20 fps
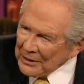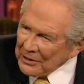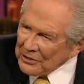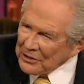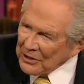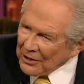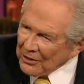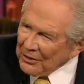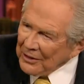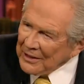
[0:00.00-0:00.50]
There's
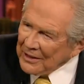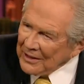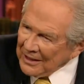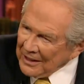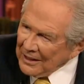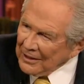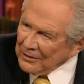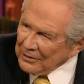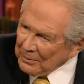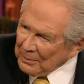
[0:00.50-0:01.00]
a great
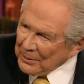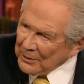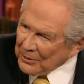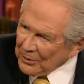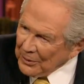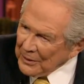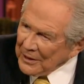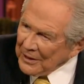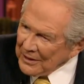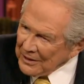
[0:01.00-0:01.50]
gulf
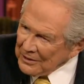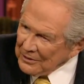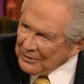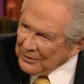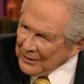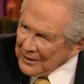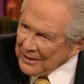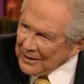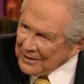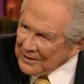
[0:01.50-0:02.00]
between us
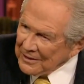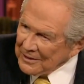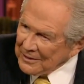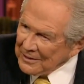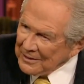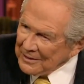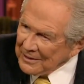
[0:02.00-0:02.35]
fixed.